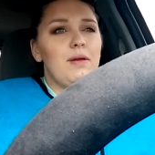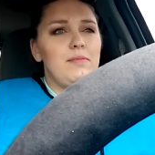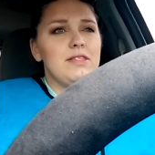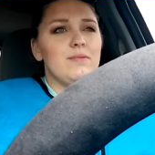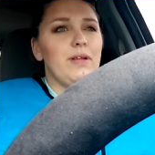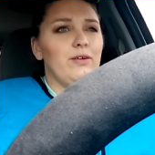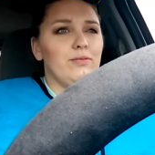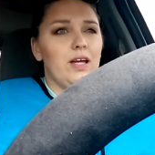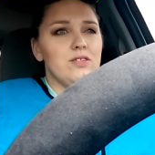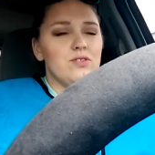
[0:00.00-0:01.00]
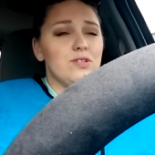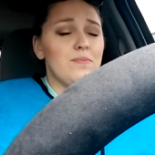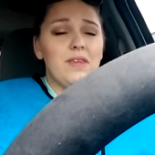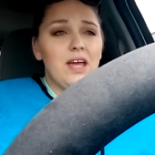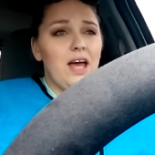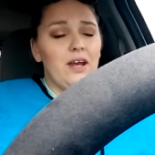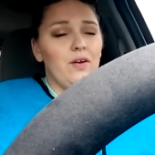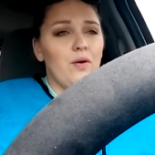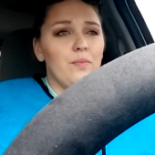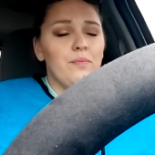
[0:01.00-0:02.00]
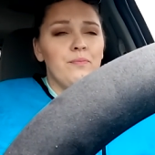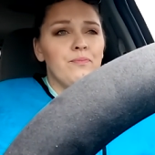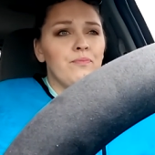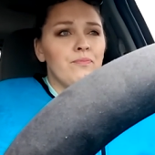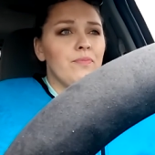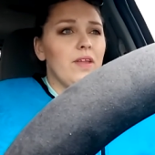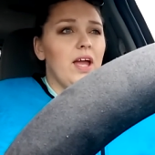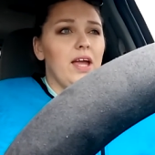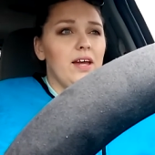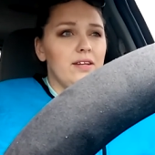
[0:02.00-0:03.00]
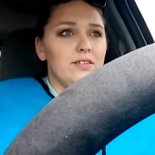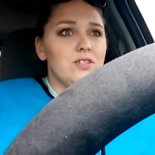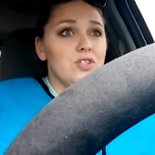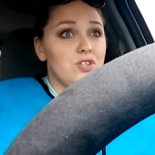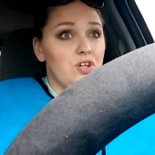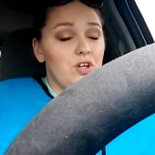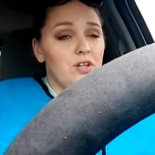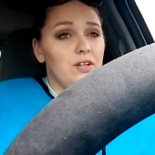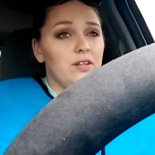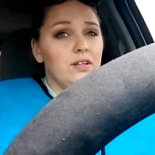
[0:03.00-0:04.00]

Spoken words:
Maybe some like rice or something, I don't know, and dessert.